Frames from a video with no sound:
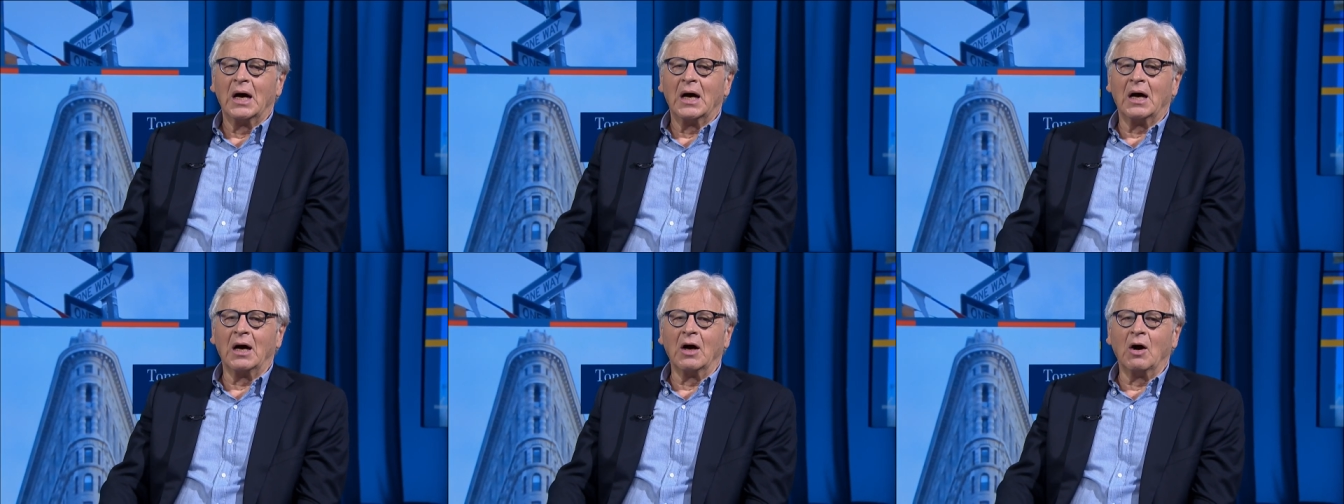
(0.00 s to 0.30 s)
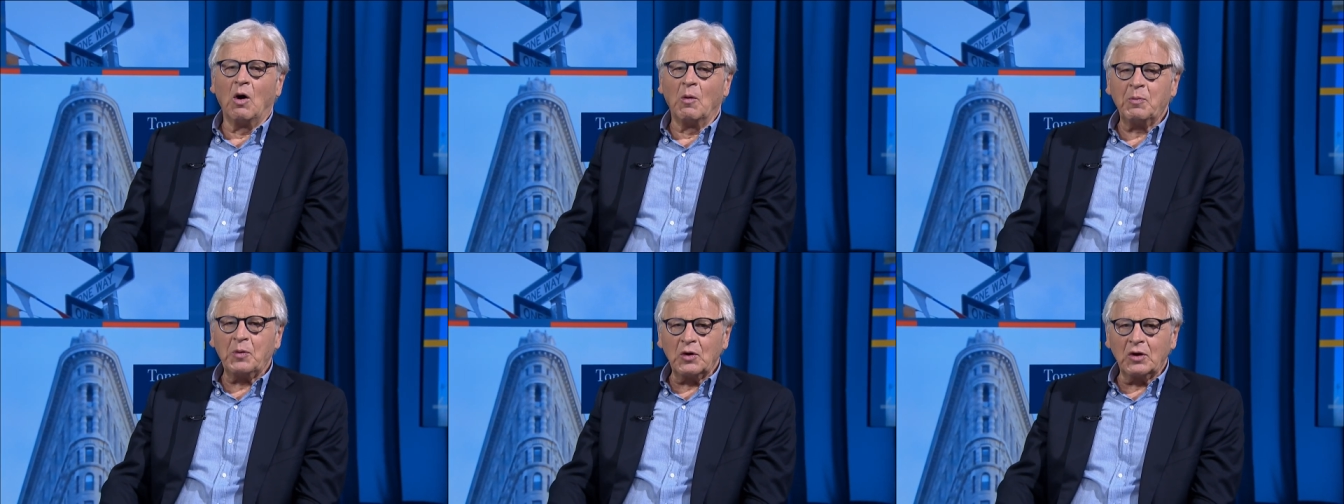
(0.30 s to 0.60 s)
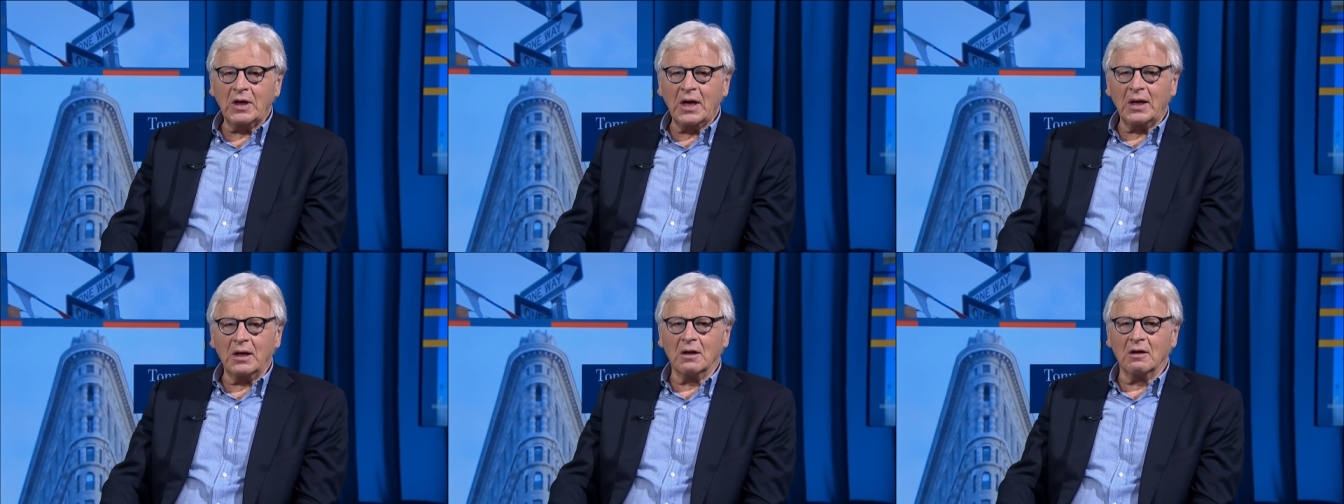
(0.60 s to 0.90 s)
I hope you
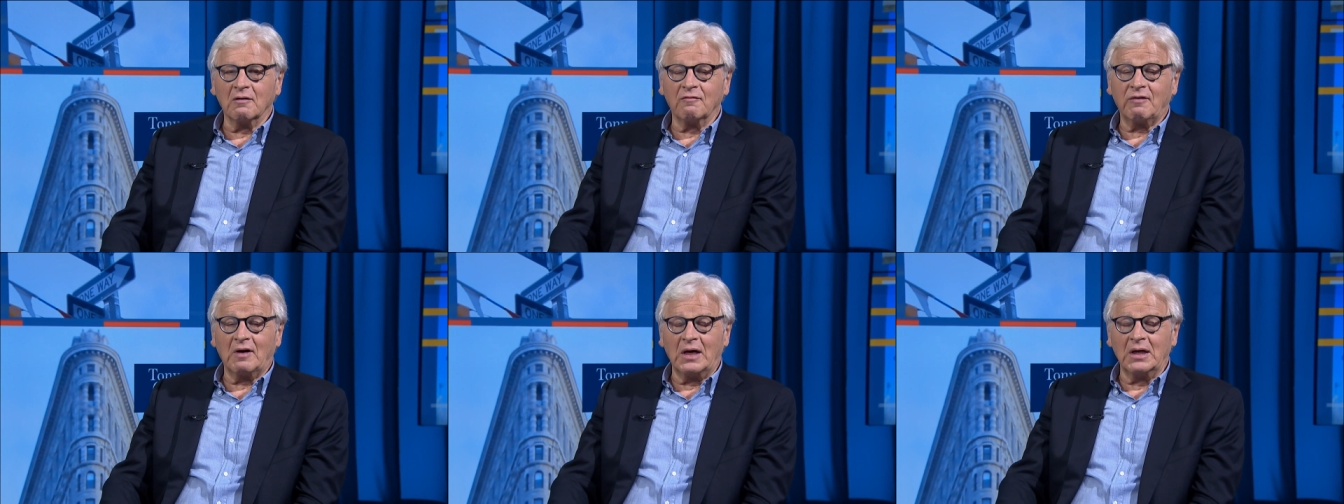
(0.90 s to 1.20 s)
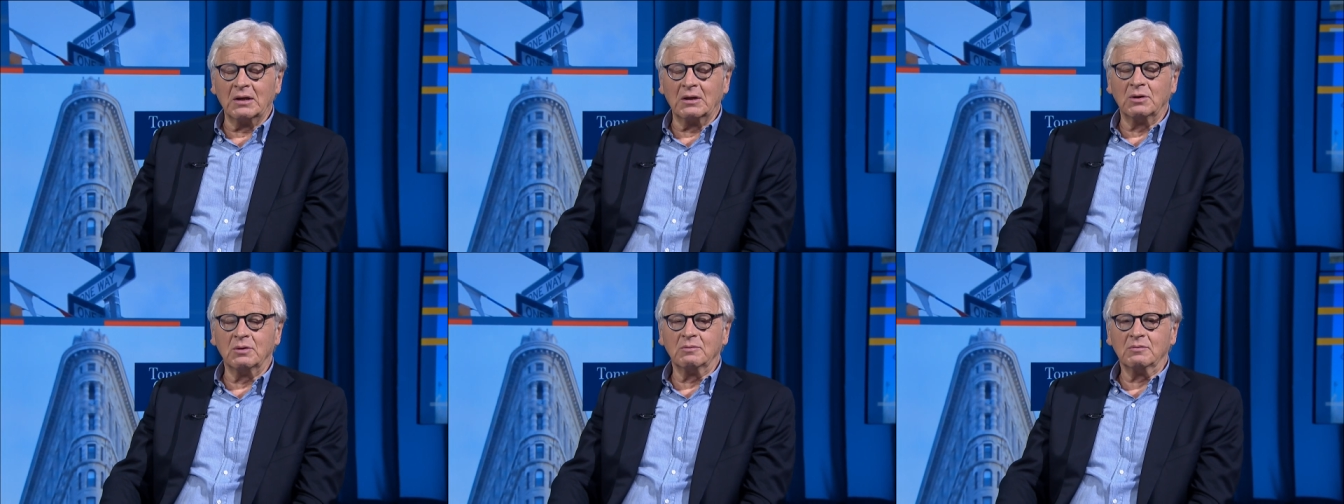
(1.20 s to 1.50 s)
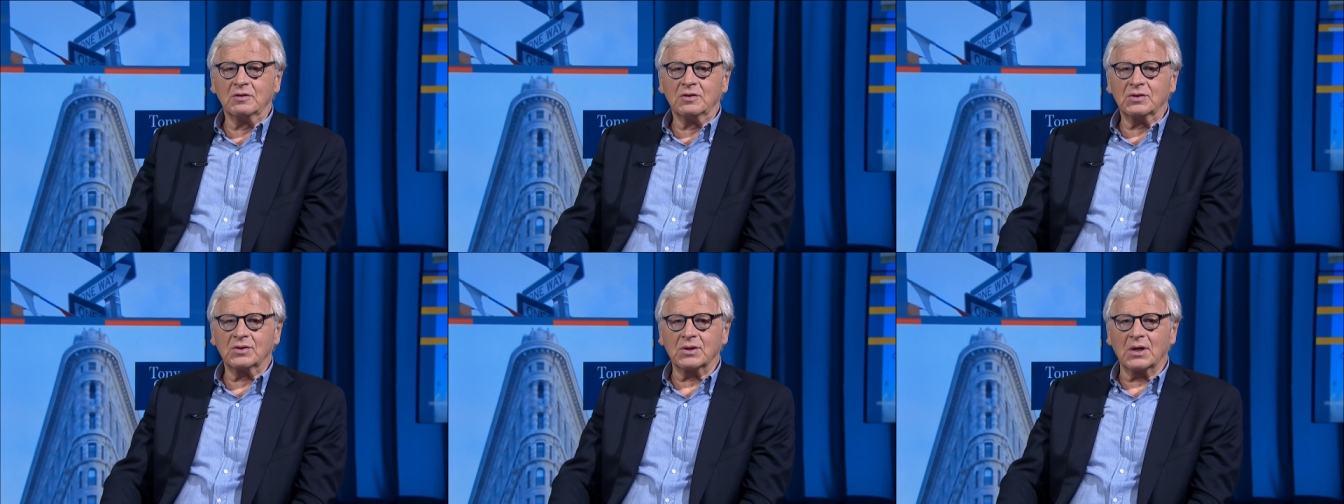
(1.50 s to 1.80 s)
get her
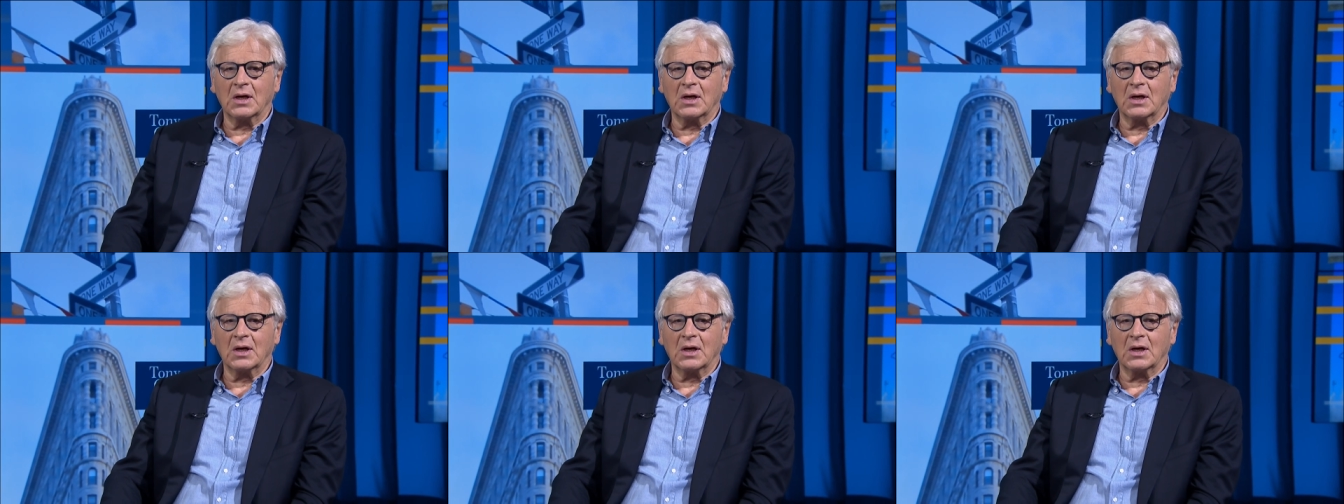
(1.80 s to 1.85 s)
volumes.